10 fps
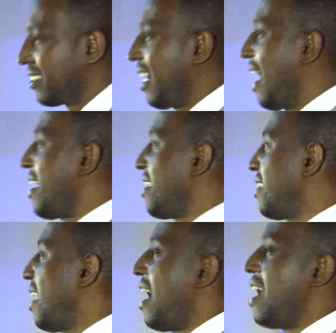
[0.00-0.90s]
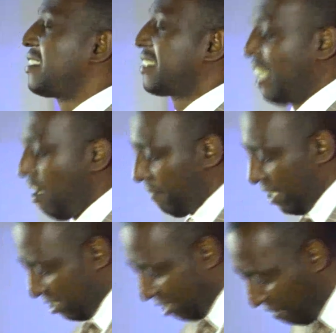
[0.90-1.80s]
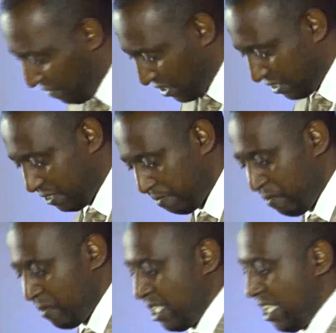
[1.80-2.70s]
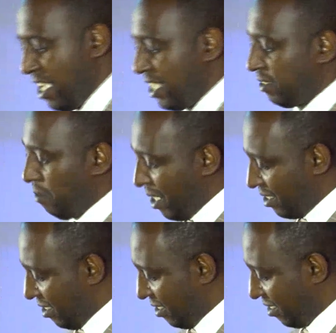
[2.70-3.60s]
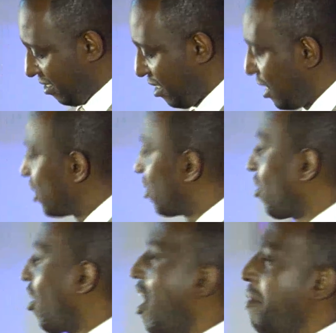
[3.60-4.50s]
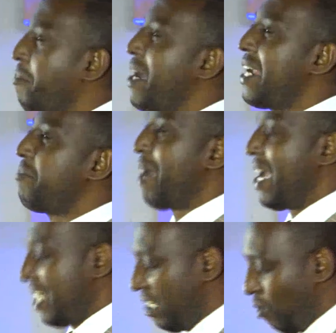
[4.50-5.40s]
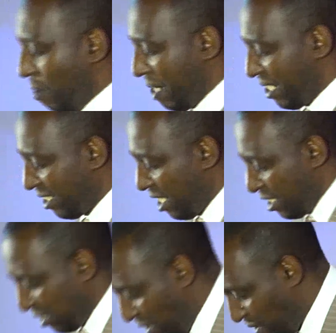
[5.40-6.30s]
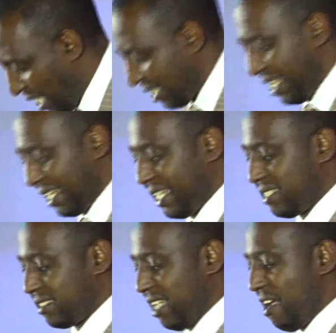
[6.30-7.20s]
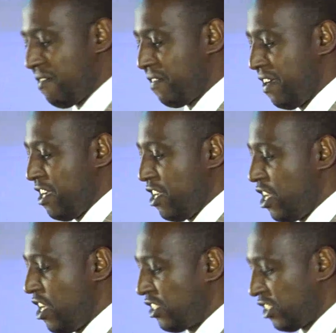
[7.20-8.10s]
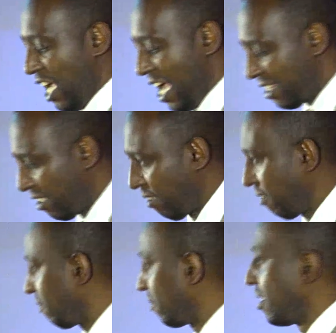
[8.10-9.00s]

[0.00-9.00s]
is kind, and selfless service is gracious. So God made men and women so that they can serve each other.